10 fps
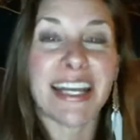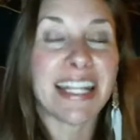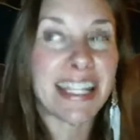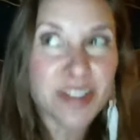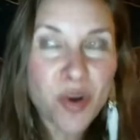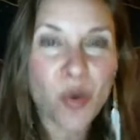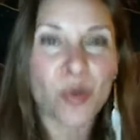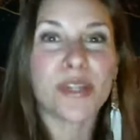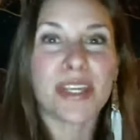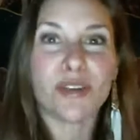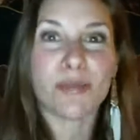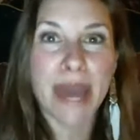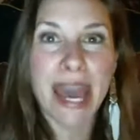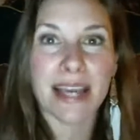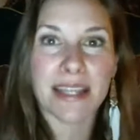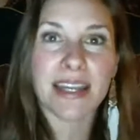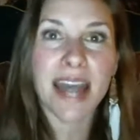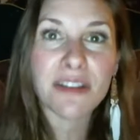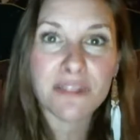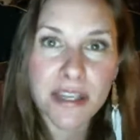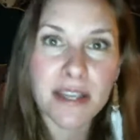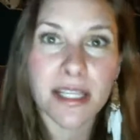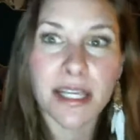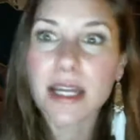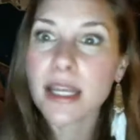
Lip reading: and it is holding you back, and you got to feel it.